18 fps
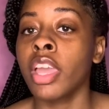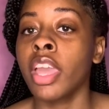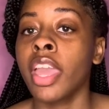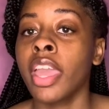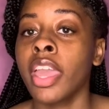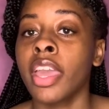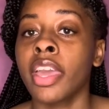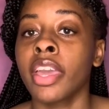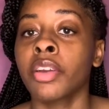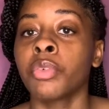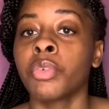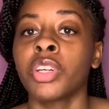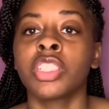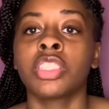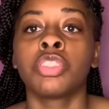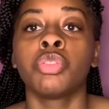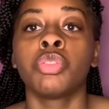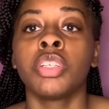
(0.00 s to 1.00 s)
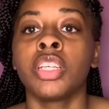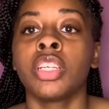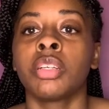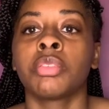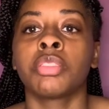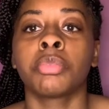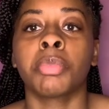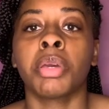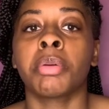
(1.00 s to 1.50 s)
And once you get
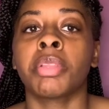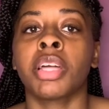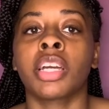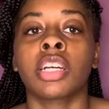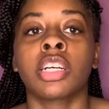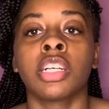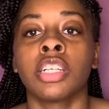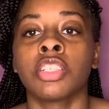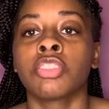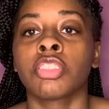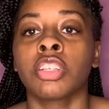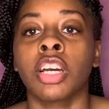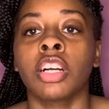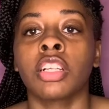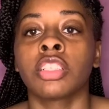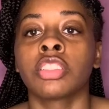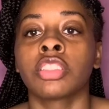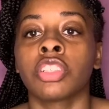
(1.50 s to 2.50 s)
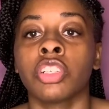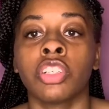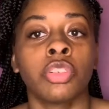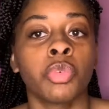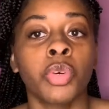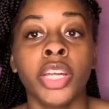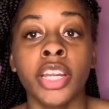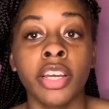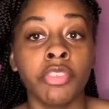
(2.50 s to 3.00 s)
up to maybe like $100 or
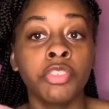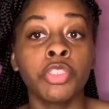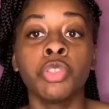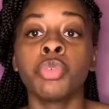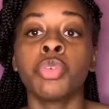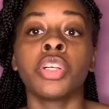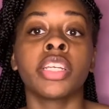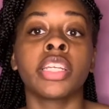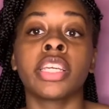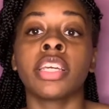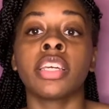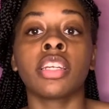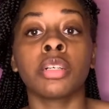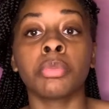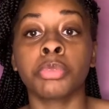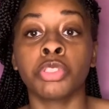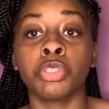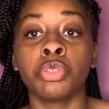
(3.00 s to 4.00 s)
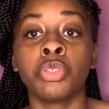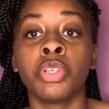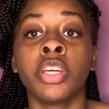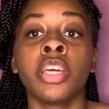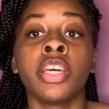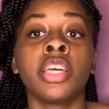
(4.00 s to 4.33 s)
whatever you want to get up to,